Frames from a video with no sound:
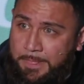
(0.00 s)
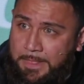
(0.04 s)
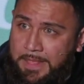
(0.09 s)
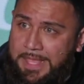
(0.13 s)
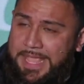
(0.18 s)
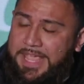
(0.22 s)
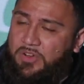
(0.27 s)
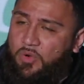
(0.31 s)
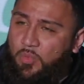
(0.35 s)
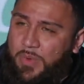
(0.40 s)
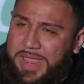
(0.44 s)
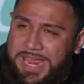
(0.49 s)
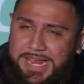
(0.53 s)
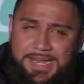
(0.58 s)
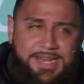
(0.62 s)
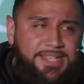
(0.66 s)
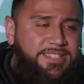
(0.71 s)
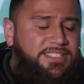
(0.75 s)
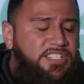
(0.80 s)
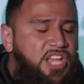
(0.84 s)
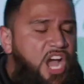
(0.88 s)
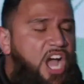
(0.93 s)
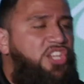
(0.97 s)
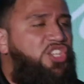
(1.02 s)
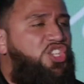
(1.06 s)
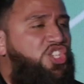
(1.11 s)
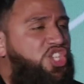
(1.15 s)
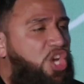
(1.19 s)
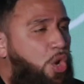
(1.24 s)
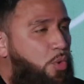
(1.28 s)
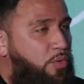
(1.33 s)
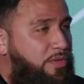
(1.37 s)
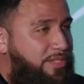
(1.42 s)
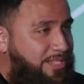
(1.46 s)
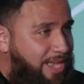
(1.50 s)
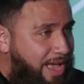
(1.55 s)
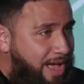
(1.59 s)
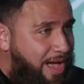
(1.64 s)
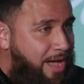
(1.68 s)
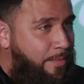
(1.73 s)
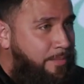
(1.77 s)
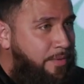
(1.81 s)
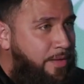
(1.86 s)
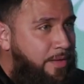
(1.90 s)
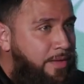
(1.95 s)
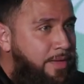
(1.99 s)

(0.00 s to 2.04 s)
In weakness, God shows up.